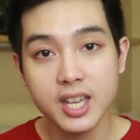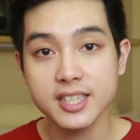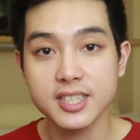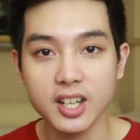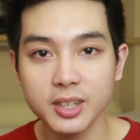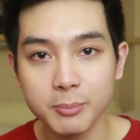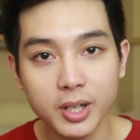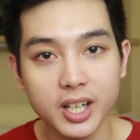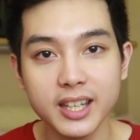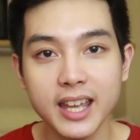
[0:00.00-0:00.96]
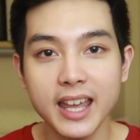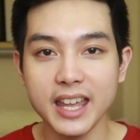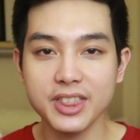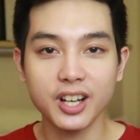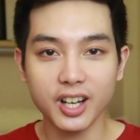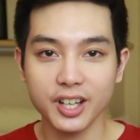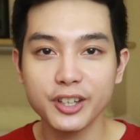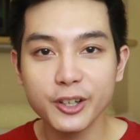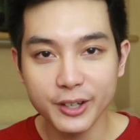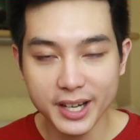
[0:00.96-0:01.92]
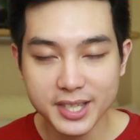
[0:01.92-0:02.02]
sunburn, and the
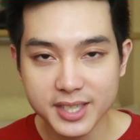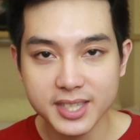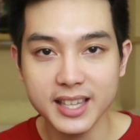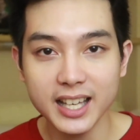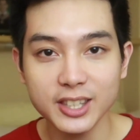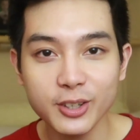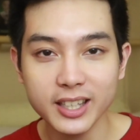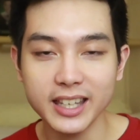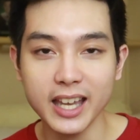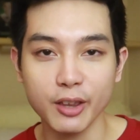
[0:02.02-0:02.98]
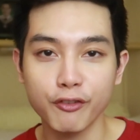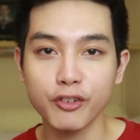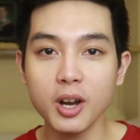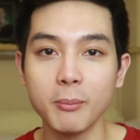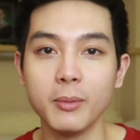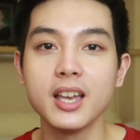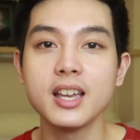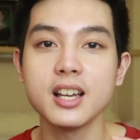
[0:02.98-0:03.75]
other risks that you can get from